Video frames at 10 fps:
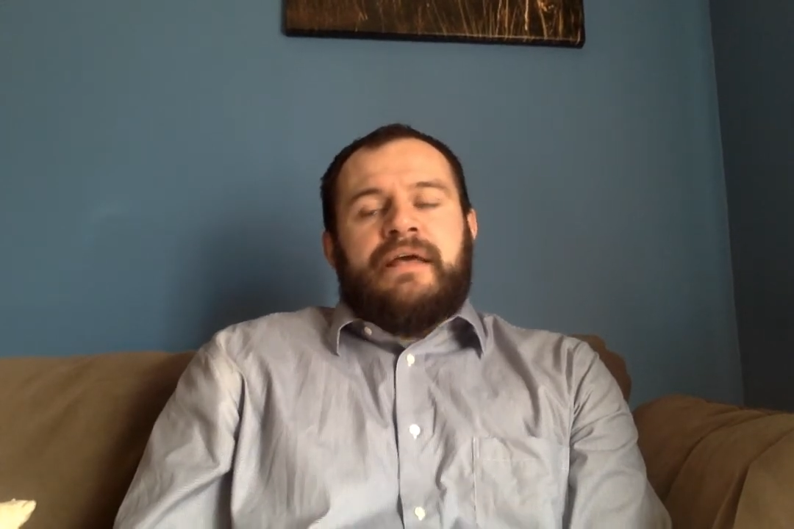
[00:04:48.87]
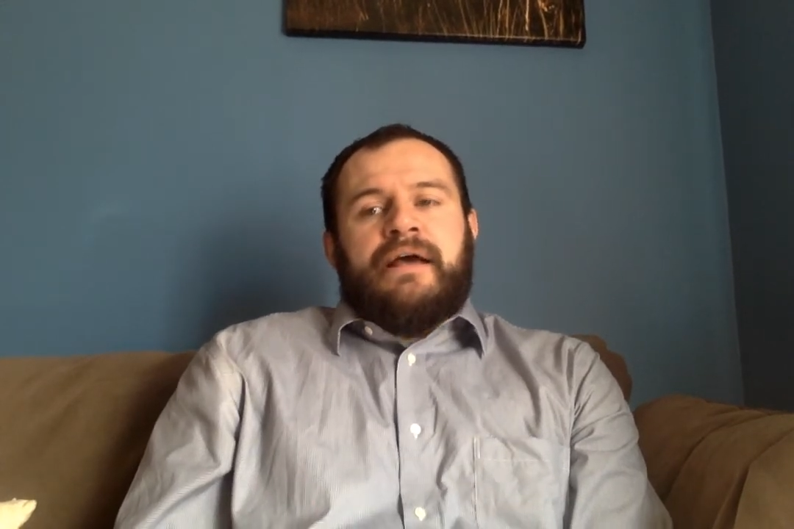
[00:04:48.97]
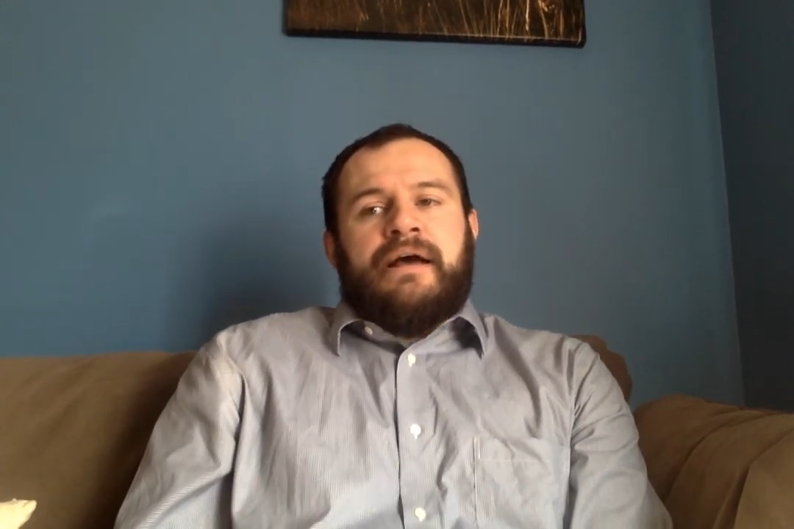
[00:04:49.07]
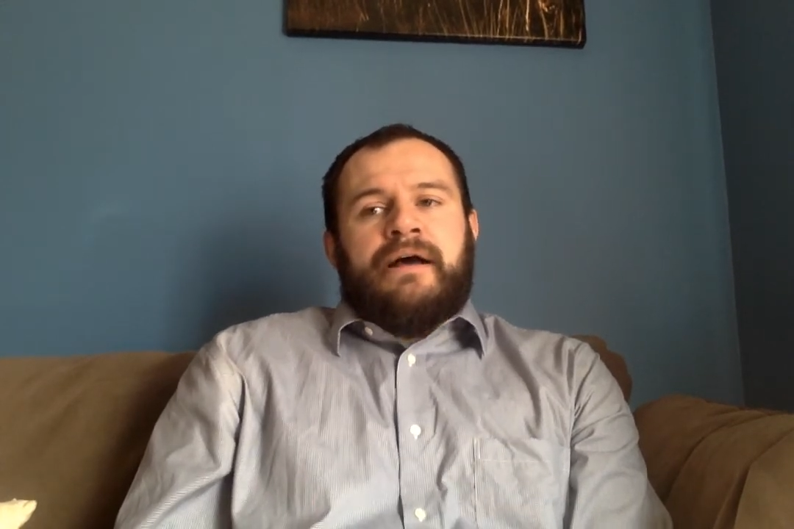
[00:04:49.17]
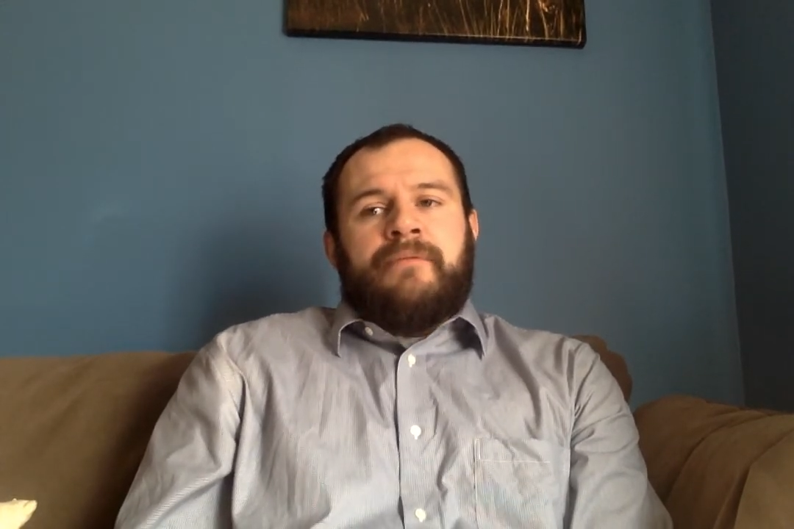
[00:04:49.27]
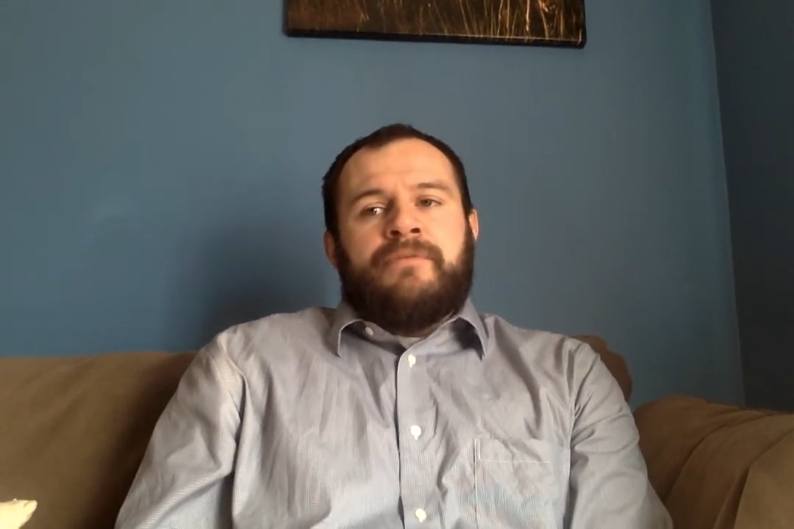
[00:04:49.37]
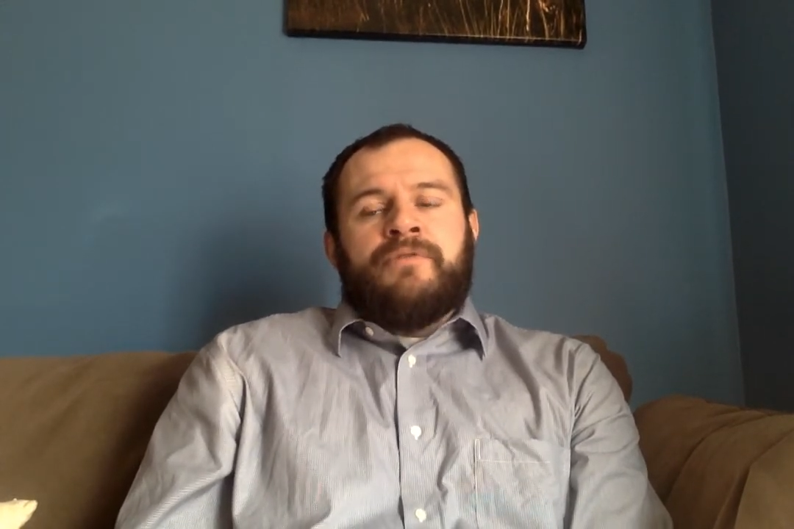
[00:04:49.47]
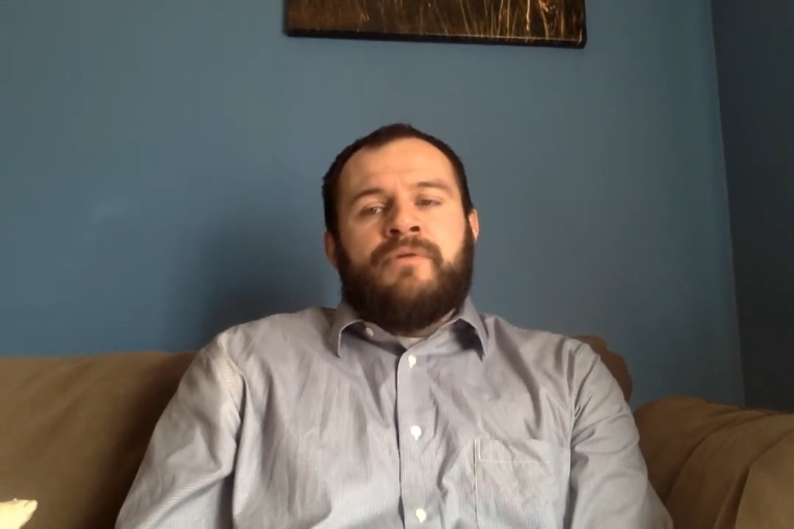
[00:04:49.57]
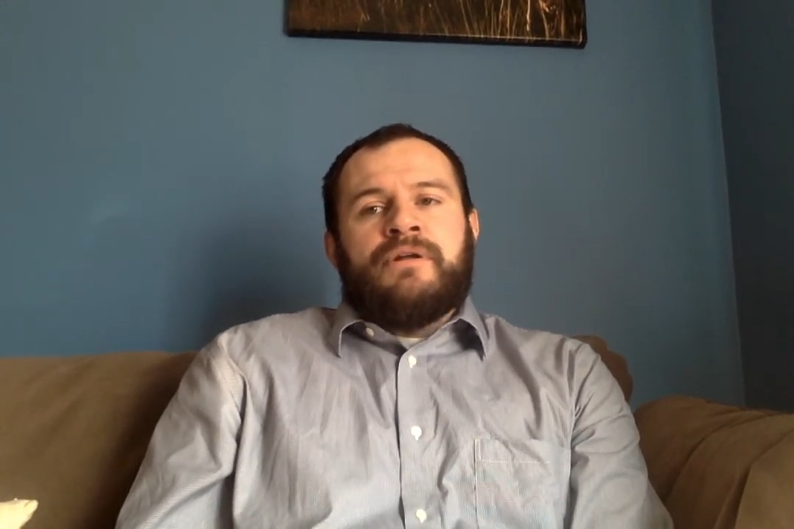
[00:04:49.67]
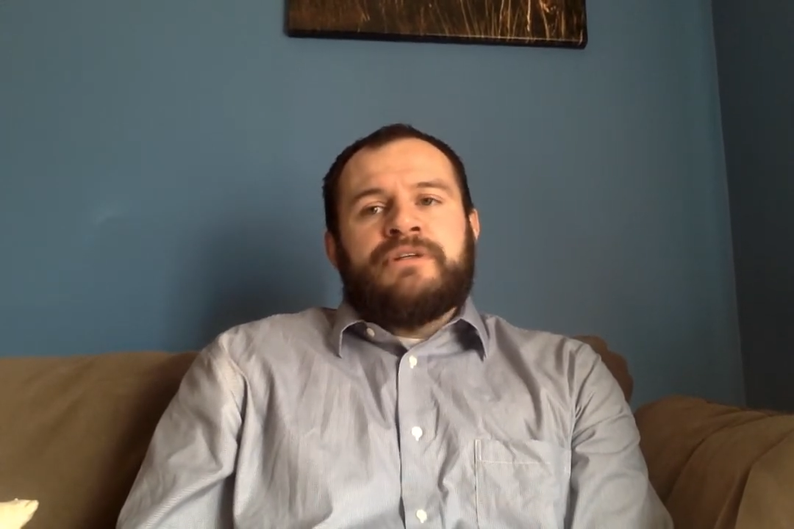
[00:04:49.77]
You
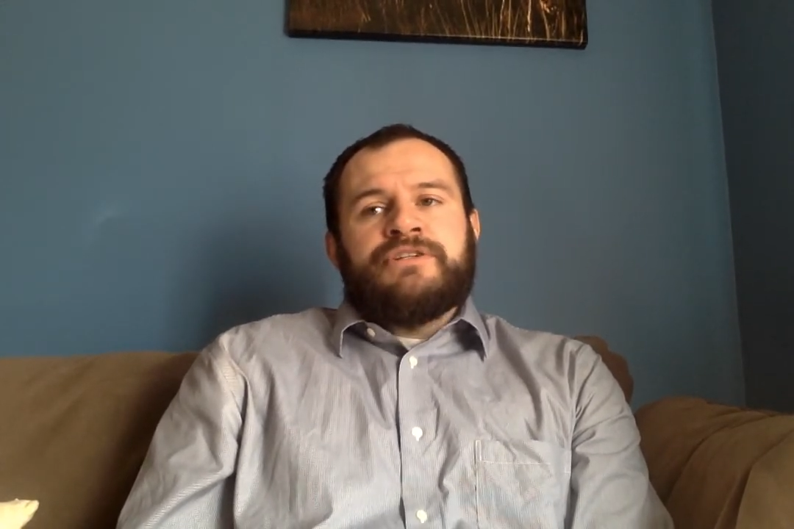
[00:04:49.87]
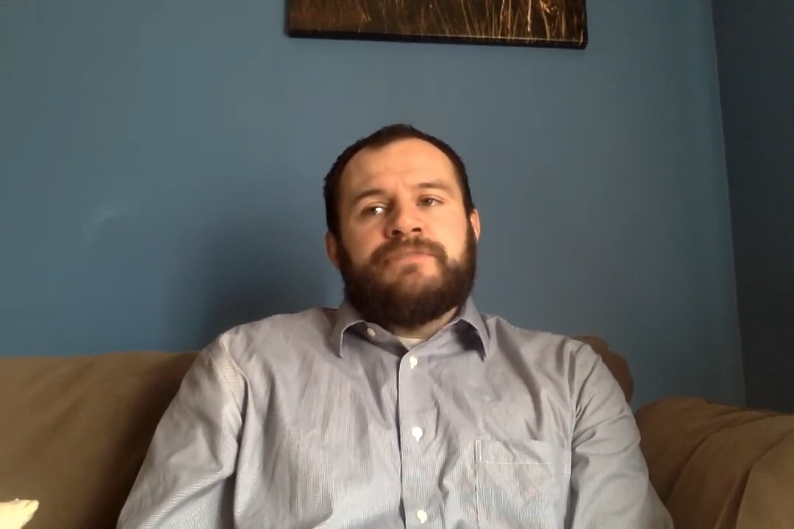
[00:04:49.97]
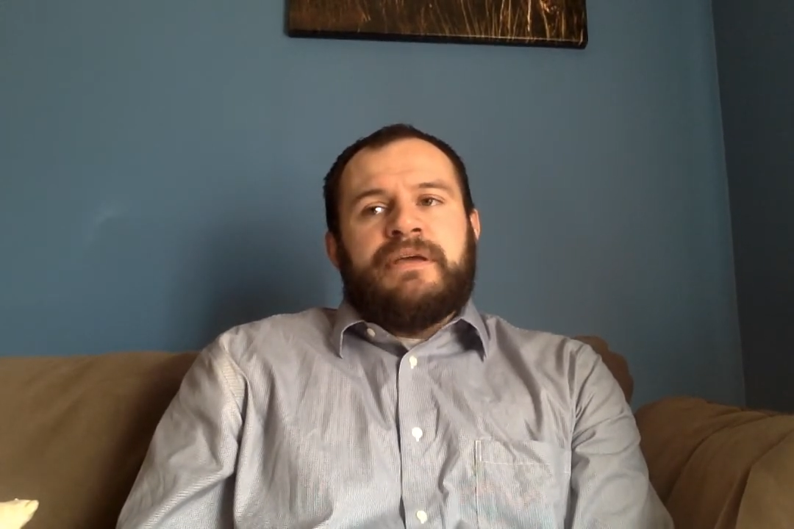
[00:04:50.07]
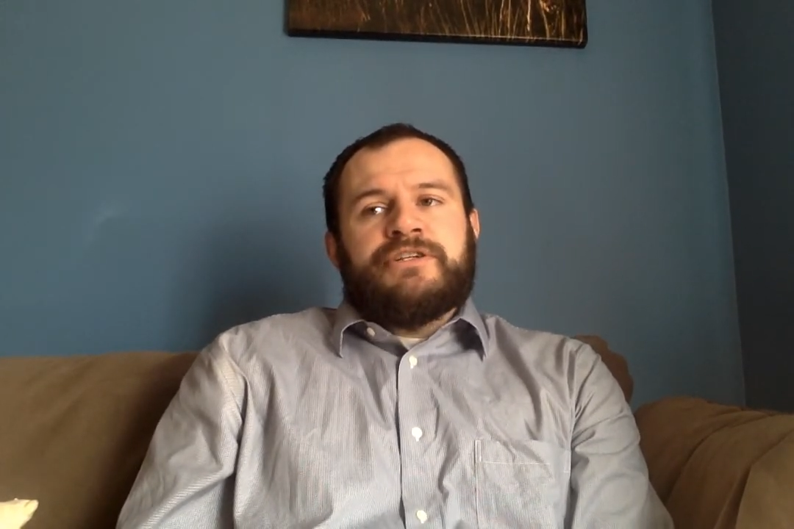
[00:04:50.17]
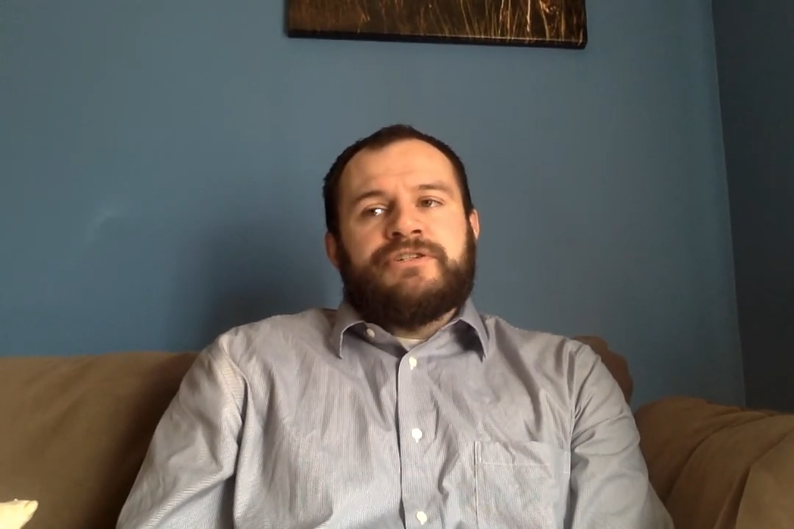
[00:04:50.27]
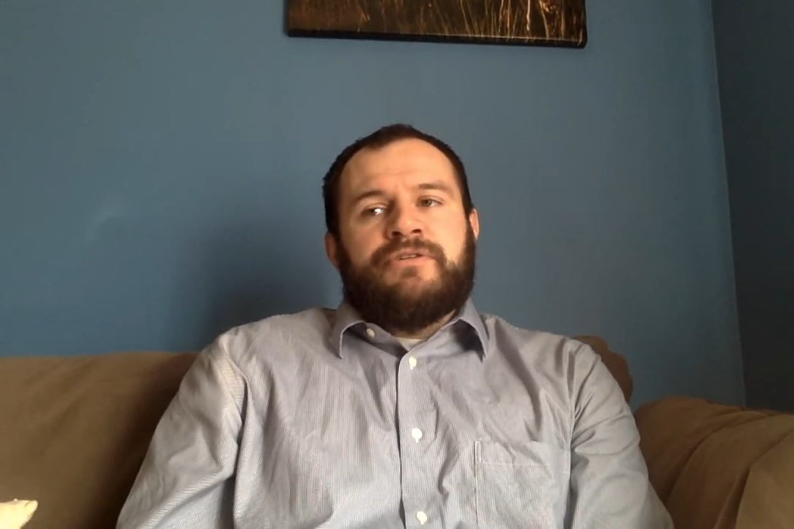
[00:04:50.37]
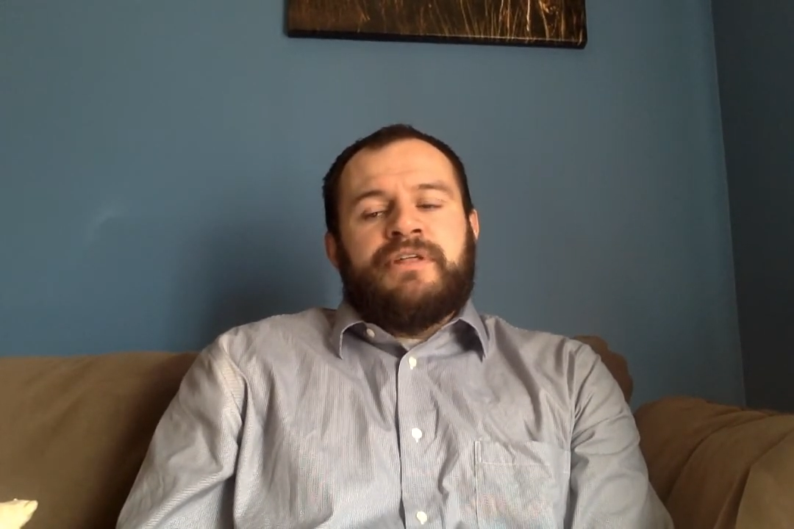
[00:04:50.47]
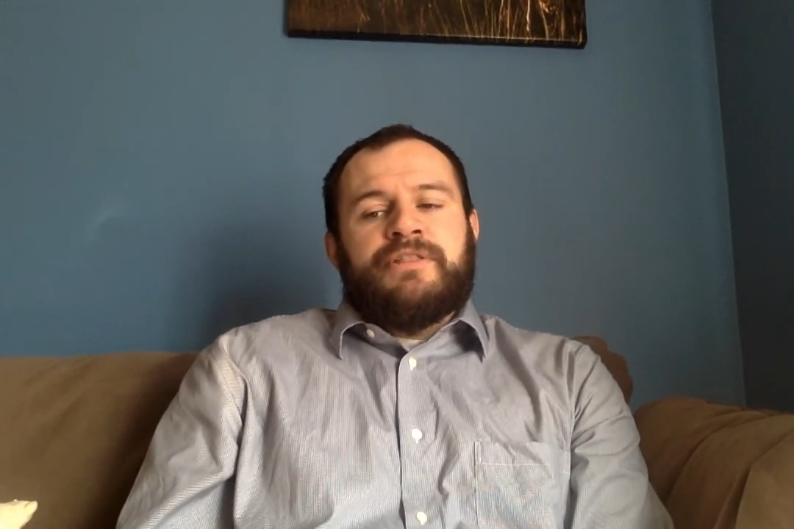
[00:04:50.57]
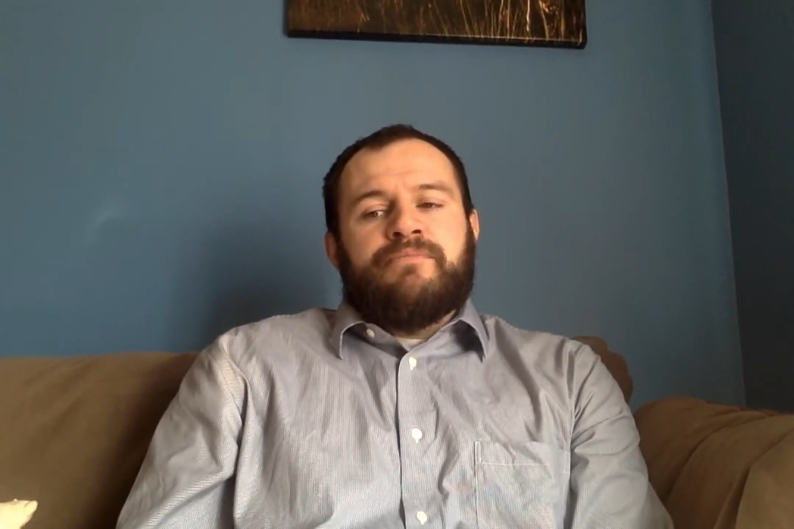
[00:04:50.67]
want to just make sure that